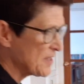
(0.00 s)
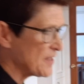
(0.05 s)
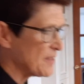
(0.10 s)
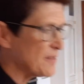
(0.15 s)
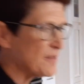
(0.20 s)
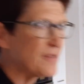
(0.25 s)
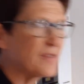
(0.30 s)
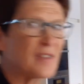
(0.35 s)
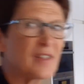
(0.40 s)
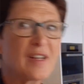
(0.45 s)

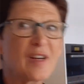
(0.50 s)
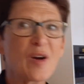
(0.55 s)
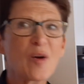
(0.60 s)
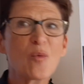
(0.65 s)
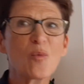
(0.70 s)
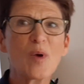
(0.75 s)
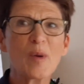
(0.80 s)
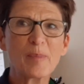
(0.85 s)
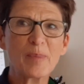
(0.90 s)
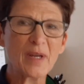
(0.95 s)
of
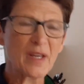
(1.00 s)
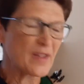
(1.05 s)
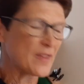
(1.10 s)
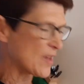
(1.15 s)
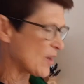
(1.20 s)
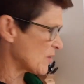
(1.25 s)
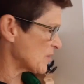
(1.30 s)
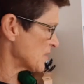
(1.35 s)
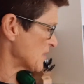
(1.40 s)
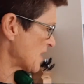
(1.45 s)
whipping
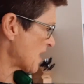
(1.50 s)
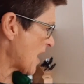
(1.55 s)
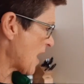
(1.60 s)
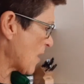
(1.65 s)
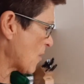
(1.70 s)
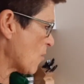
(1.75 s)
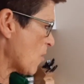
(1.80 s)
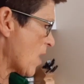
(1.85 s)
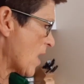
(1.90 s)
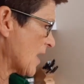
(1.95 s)
those
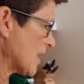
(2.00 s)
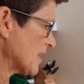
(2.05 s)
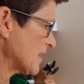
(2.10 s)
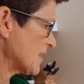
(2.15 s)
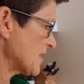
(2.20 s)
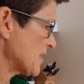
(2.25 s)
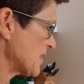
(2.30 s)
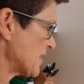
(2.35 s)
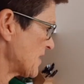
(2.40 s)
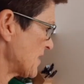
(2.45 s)
egg whites.